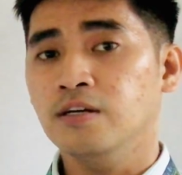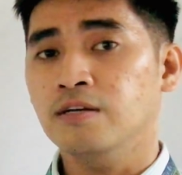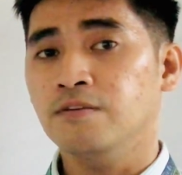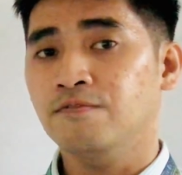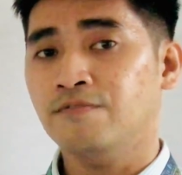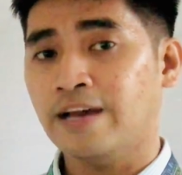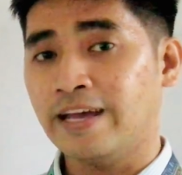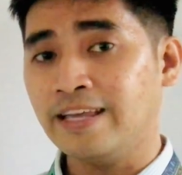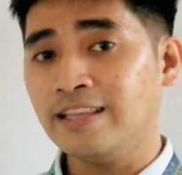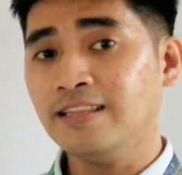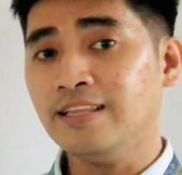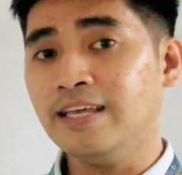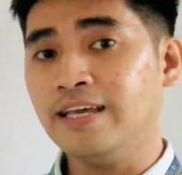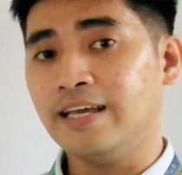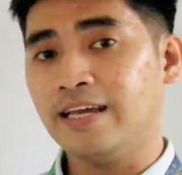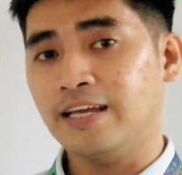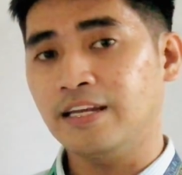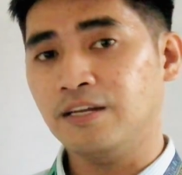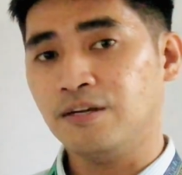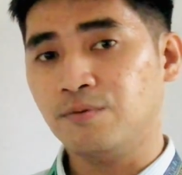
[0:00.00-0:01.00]

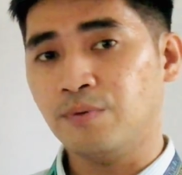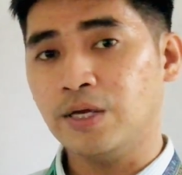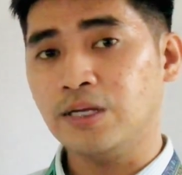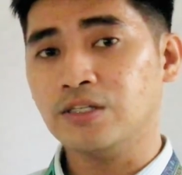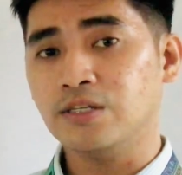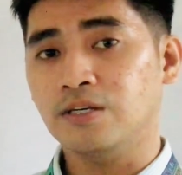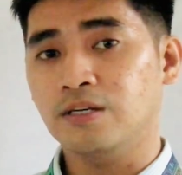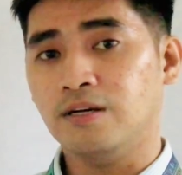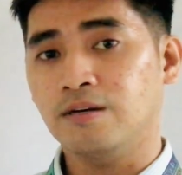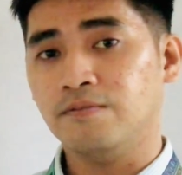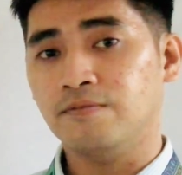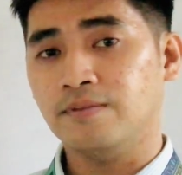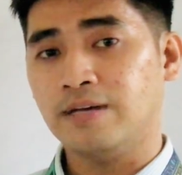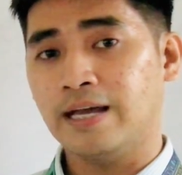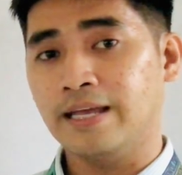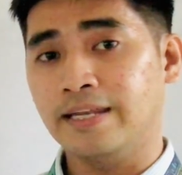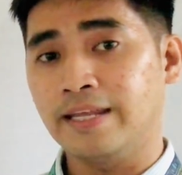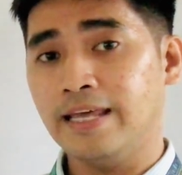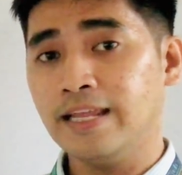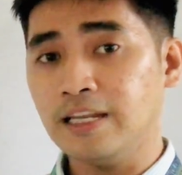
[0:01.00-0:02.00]
finding an equation of
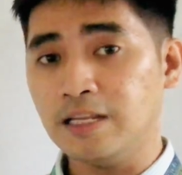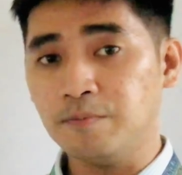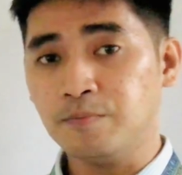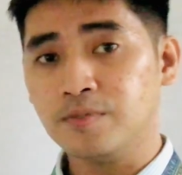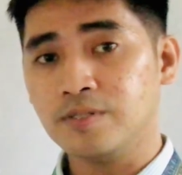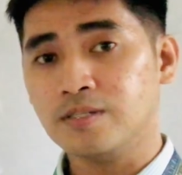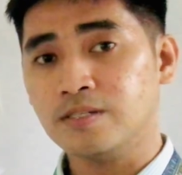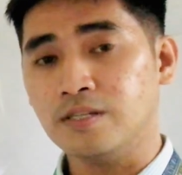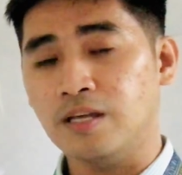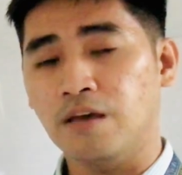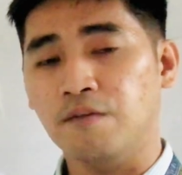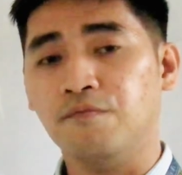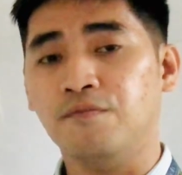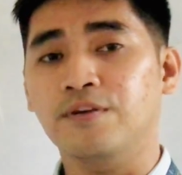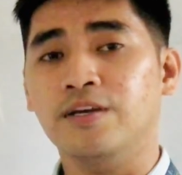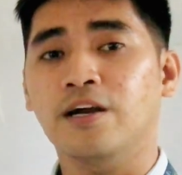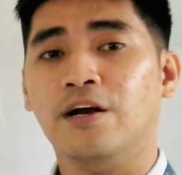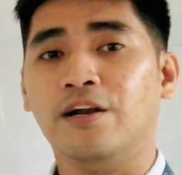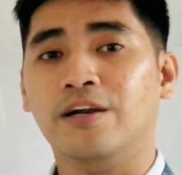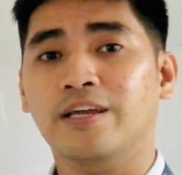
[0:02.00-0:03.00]
an ellipse if
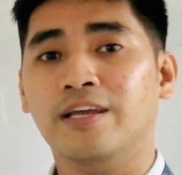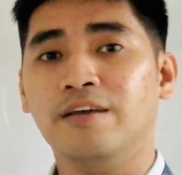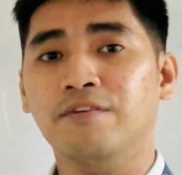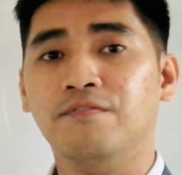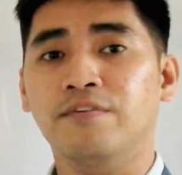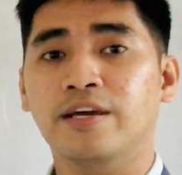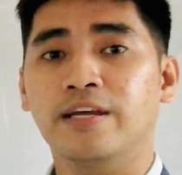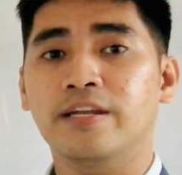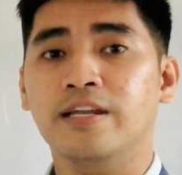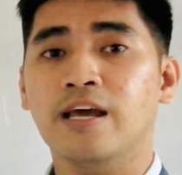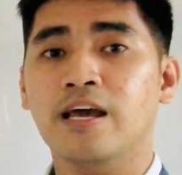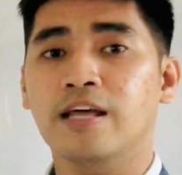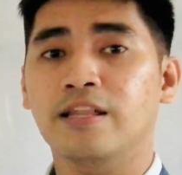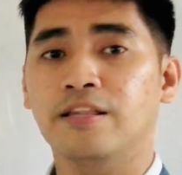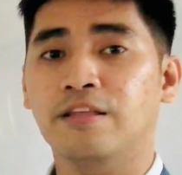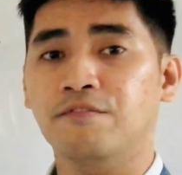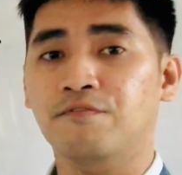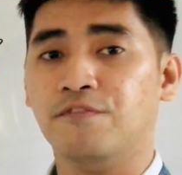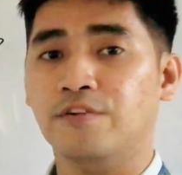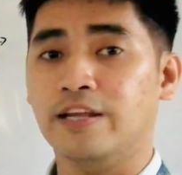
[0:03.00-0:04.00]
we are given
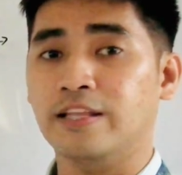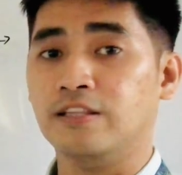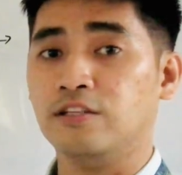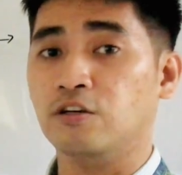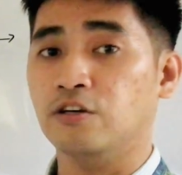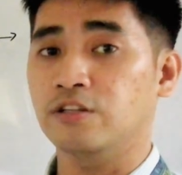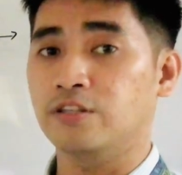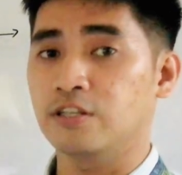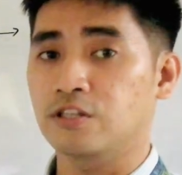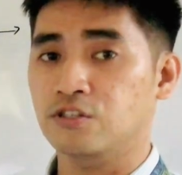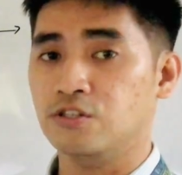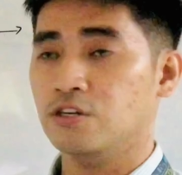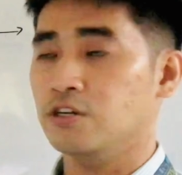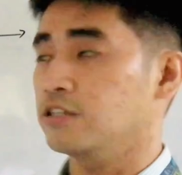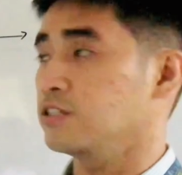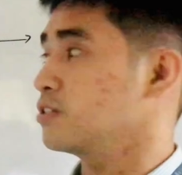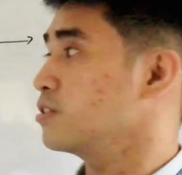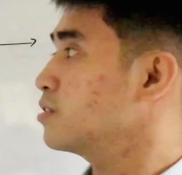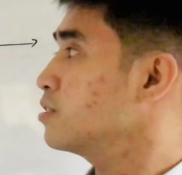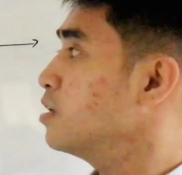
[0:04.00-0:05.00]
different
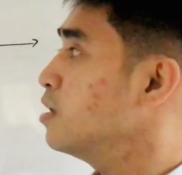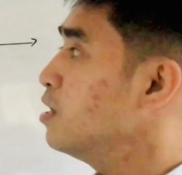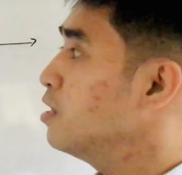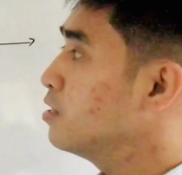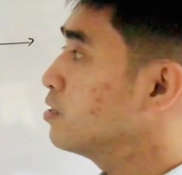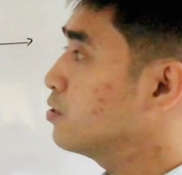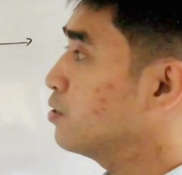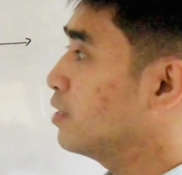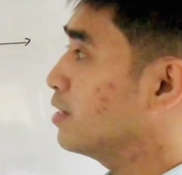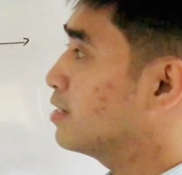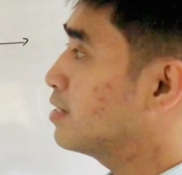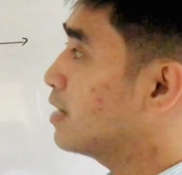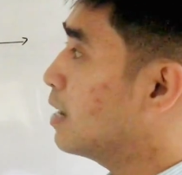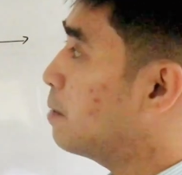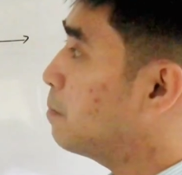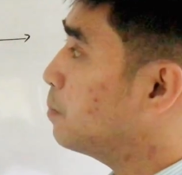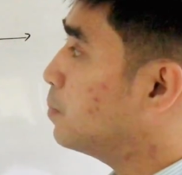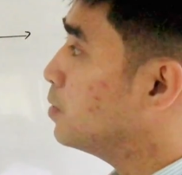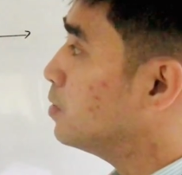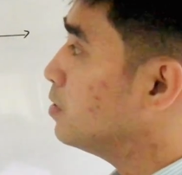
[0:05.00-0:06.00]
conditions. So
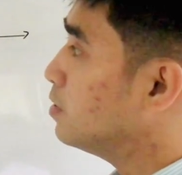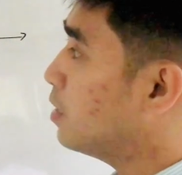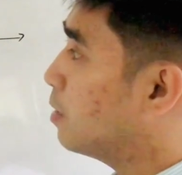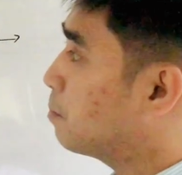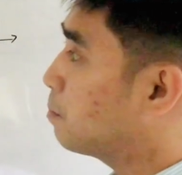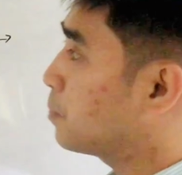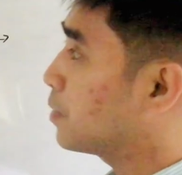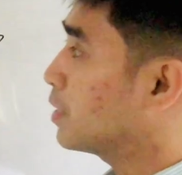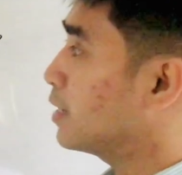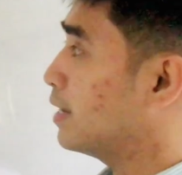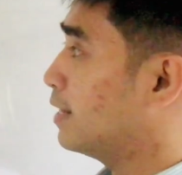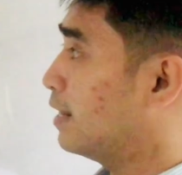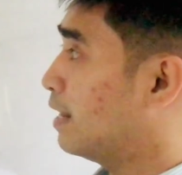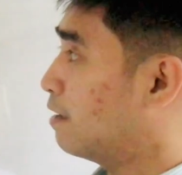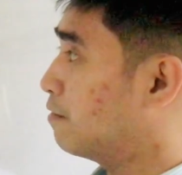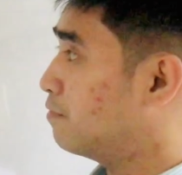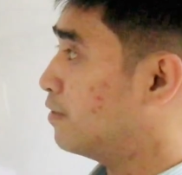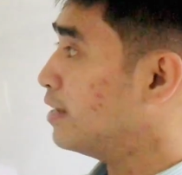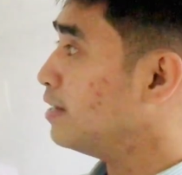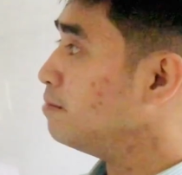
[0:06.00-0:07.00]
example number
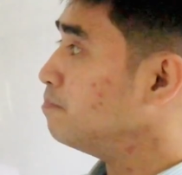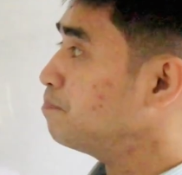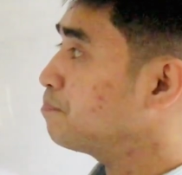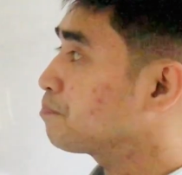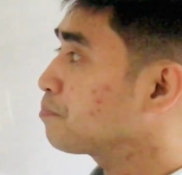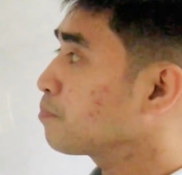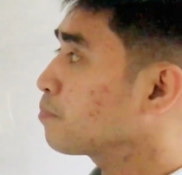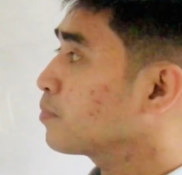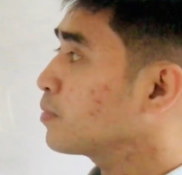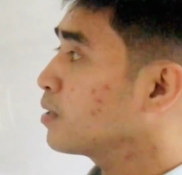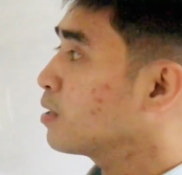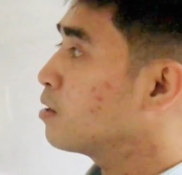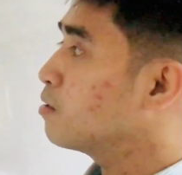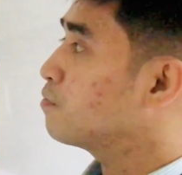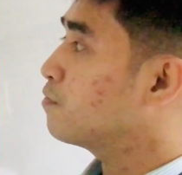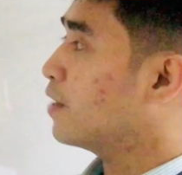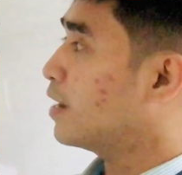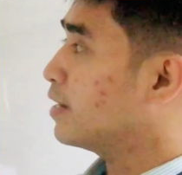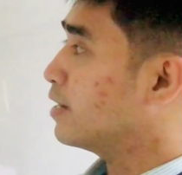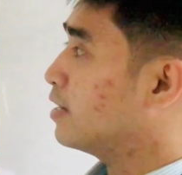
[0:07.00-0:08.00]
11,
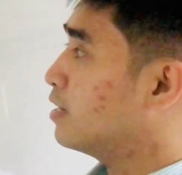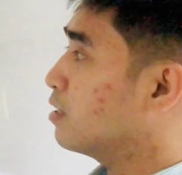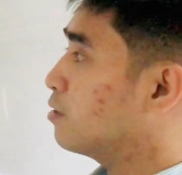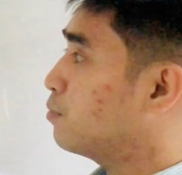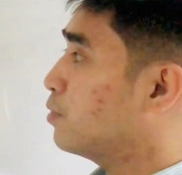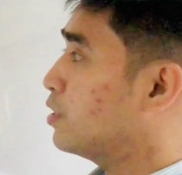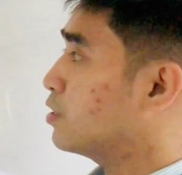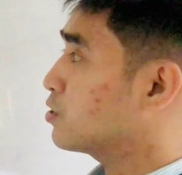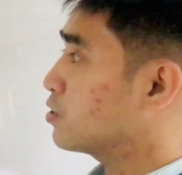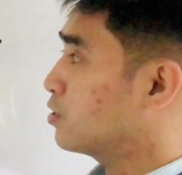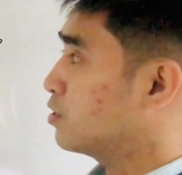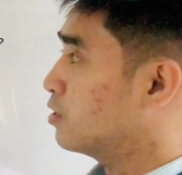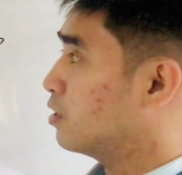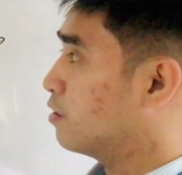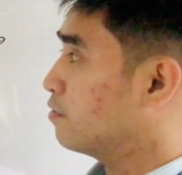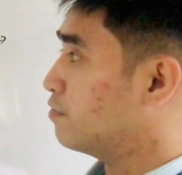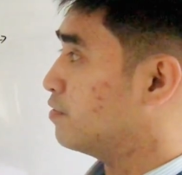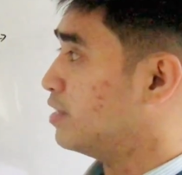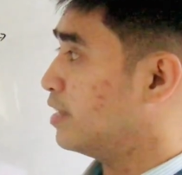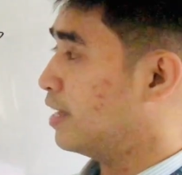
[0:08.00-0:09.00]
find an equation
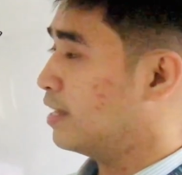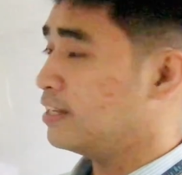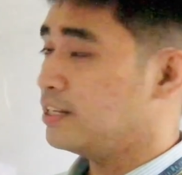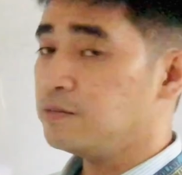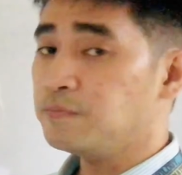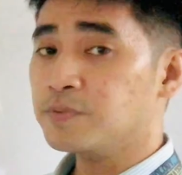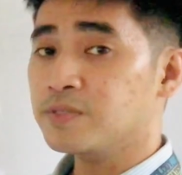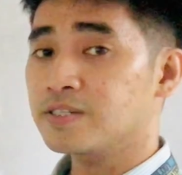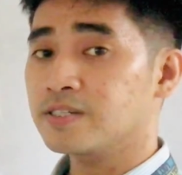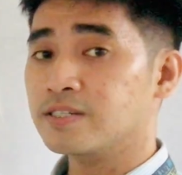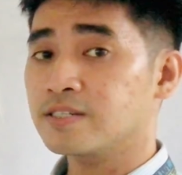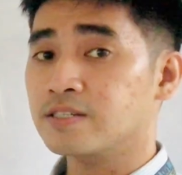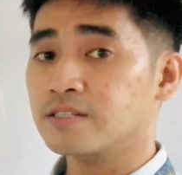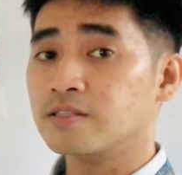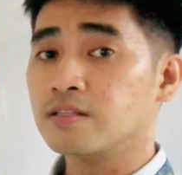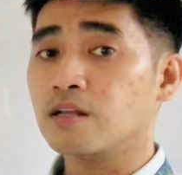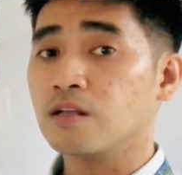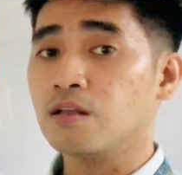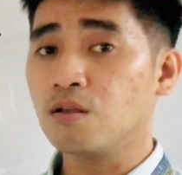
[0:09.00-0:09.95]
of the ellipse.